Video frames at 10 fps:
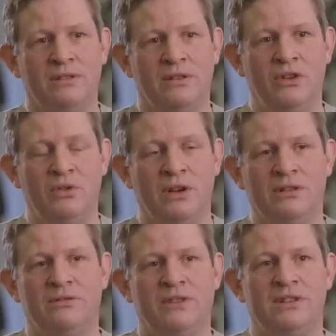that you go
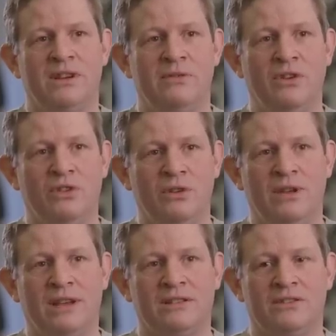to physio and you do
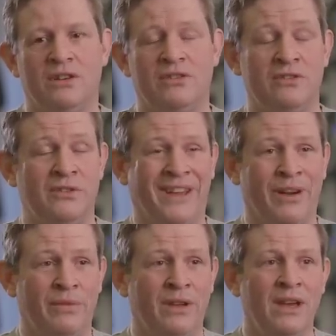the exercises and you get
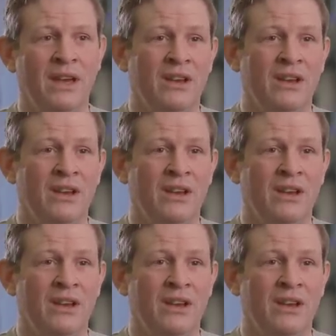on with it.